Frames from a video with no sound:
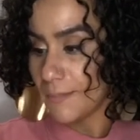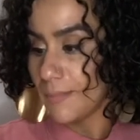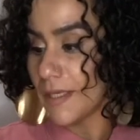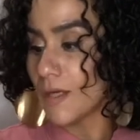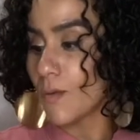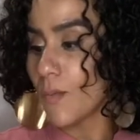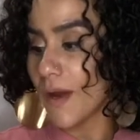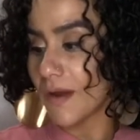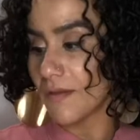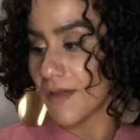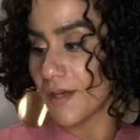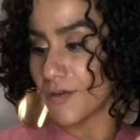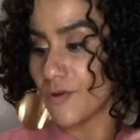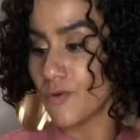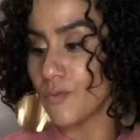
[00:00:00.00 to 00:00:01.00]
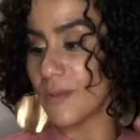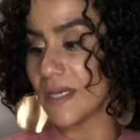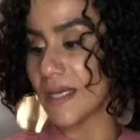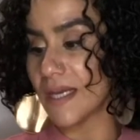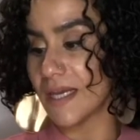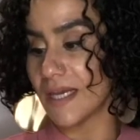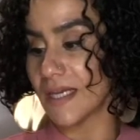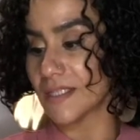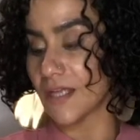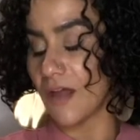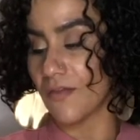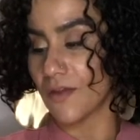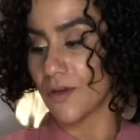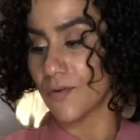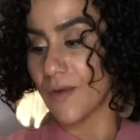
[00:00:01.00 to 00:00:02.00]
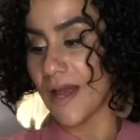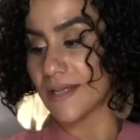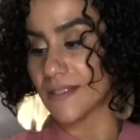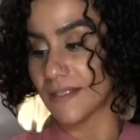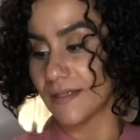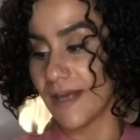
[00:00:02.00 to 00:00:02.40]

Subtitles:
Be aware that a new beginning is on the horizon.